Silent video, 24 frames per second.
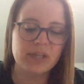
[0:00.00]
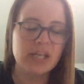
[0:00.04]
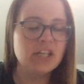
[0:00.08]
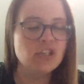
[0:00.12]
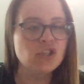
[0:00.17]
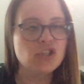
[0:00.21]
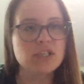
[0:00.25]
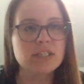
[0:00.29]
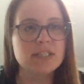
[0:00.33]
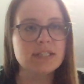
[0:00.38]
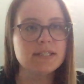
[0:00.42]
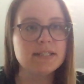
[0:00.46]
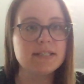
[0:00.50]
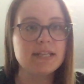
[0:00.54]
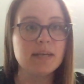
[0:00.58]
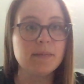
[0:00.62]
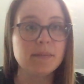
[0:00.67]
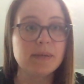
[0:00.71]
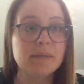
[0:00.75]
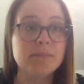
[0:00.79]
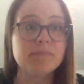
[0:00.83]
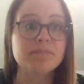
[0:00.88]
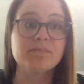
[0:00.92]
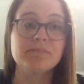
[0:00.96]
It's just a
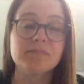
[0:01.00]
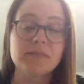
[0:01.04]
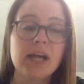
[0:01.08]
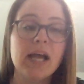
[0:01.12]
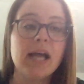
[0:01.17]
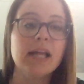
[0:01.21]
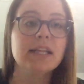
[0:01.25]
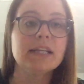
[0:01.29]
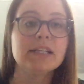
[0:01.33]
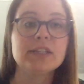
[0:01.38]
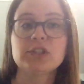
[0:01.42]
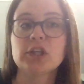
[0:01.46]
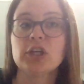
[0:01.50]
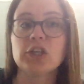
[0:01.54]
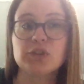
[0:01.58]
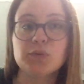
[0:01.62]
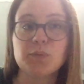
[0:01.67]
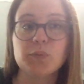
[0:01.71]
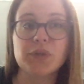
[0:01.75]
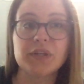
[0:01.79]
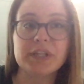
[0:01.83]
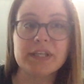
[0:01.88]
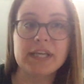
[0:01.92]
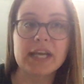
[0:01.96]
statement, I like dogs
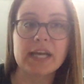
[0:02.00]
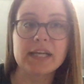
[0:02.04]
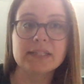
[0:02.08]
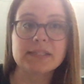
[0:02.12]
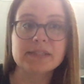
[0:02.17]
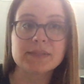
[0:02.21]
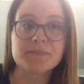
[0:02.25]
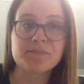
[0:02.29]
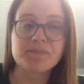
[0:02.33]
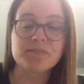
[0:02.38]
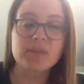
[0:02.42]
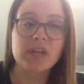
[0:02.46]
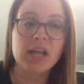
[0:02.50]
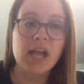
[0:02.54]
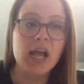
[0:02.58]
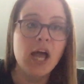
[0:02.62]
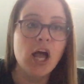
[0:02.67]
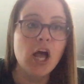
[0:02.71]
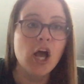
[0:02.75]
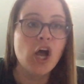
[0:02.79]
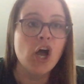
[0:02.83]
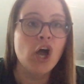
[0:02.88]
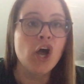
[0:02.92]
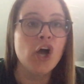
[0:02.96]
more than cats.
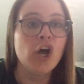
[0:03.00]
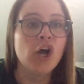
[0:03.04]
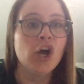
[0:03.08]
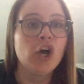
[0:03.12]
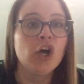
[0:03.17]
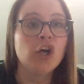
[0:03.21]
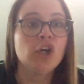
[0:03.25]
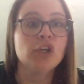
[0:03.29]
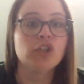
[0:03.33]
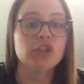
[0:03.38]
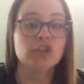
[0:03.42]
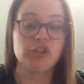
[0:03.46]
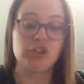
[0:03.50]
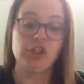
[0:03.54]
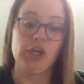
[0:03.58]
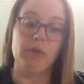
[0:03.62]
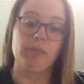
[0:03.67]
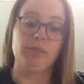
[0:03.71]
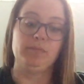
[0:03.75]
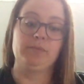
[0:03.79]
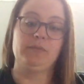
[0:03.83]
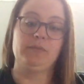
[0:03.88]
So,